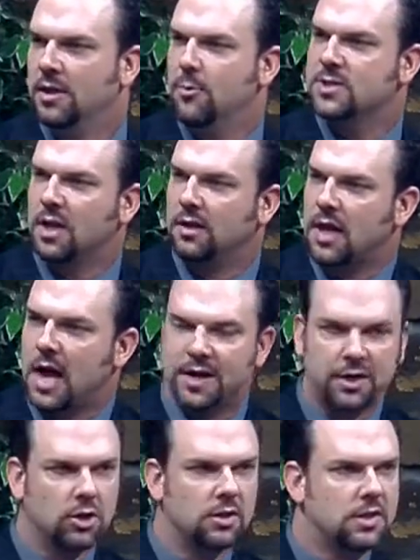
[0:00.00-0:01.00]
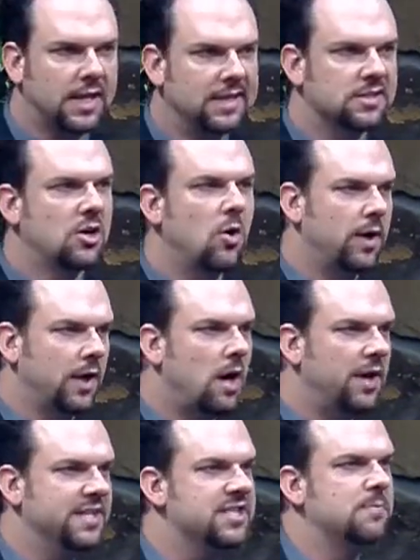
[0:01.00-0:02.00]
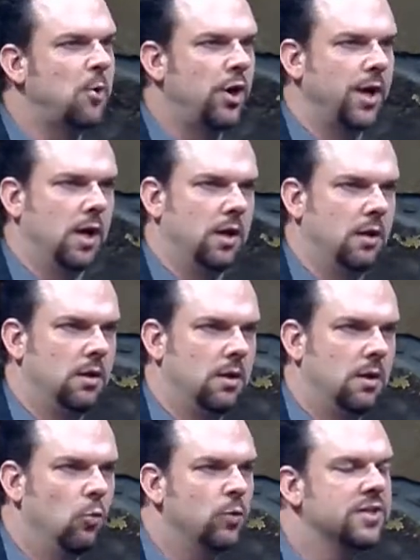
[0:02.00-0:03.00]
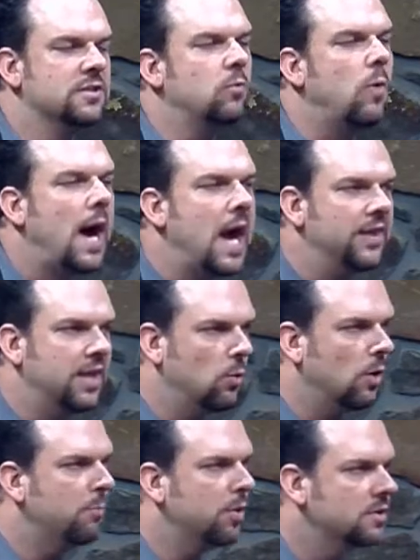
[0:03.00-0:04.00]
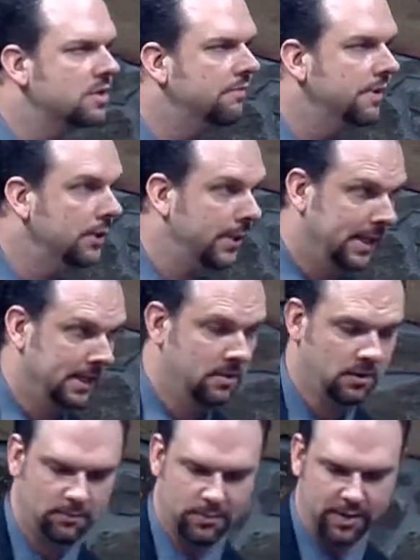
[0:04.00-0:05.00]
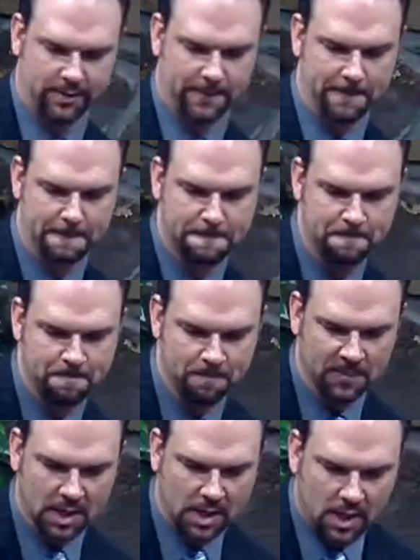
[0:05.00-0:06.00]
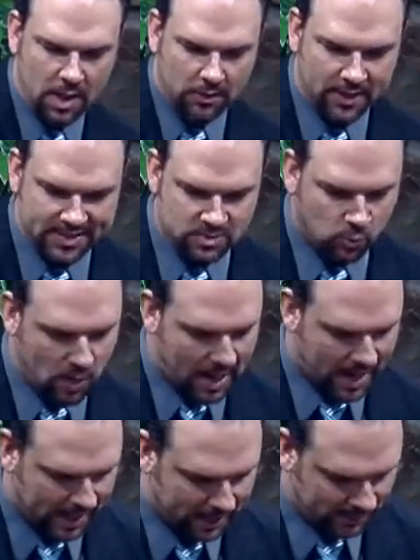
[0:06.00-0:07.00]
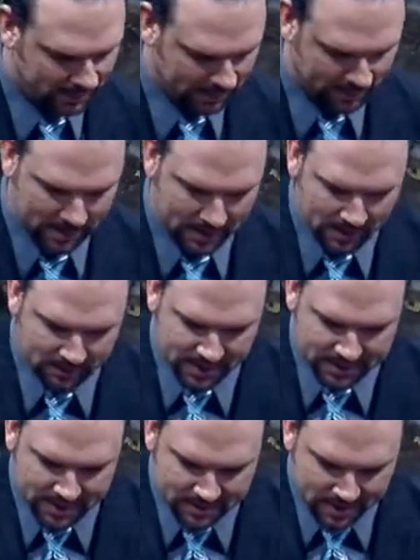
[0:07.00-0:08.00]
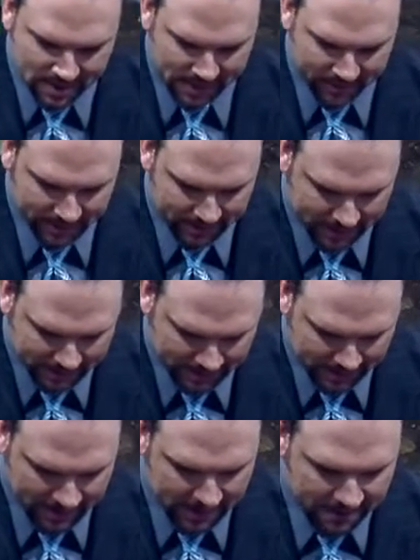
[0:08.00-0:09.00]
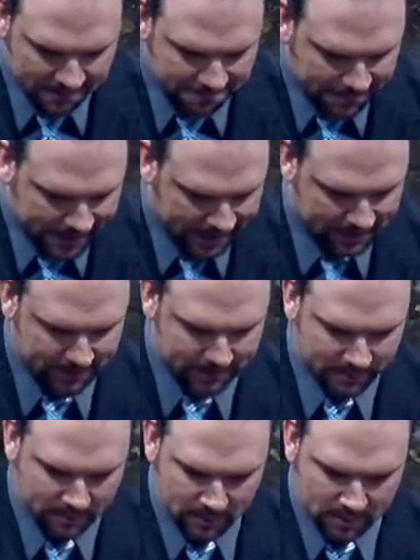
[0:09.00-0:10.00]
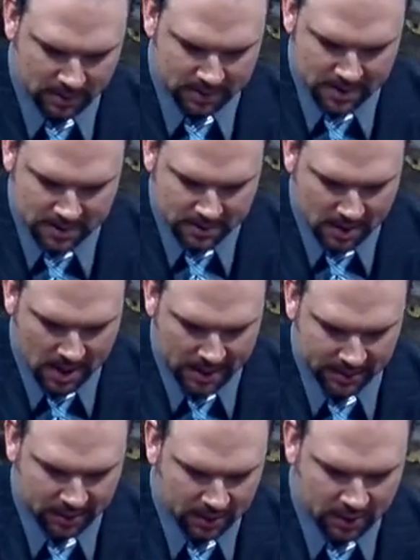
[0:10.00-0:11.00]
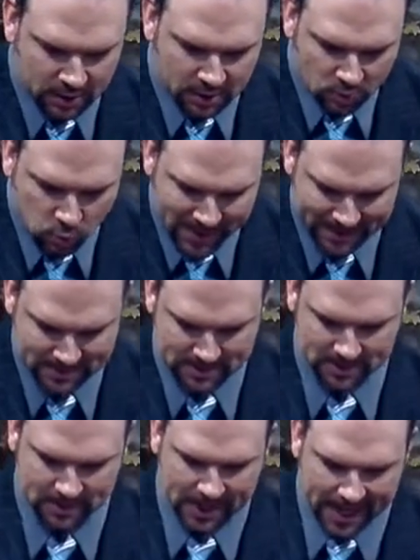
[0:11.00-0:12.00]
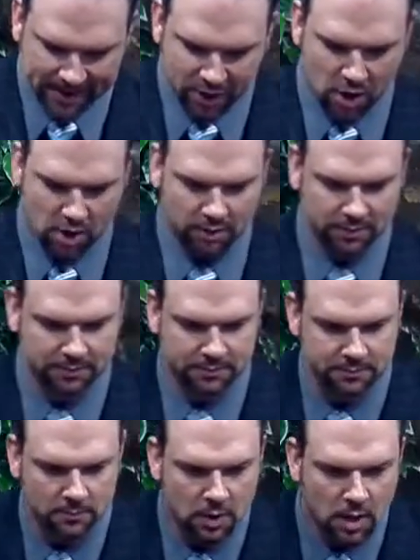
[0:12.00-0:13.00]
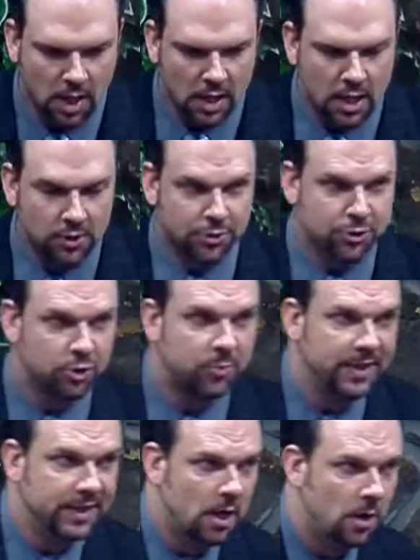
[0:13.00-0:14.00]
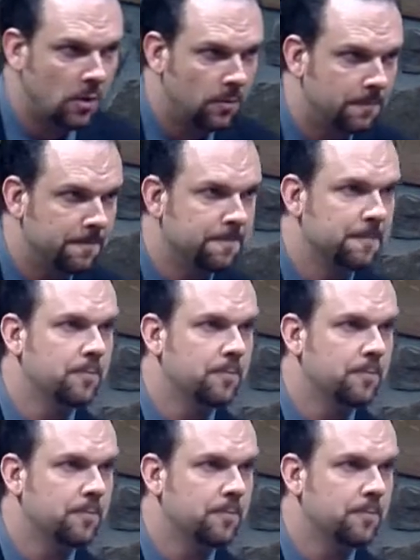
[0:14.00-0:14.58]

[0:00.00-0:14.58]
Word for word: There was a lot of good things going on in Smyrna, which is why they were persevering, brethren. That's why they did not faint, they did not quit at all. The truth be known,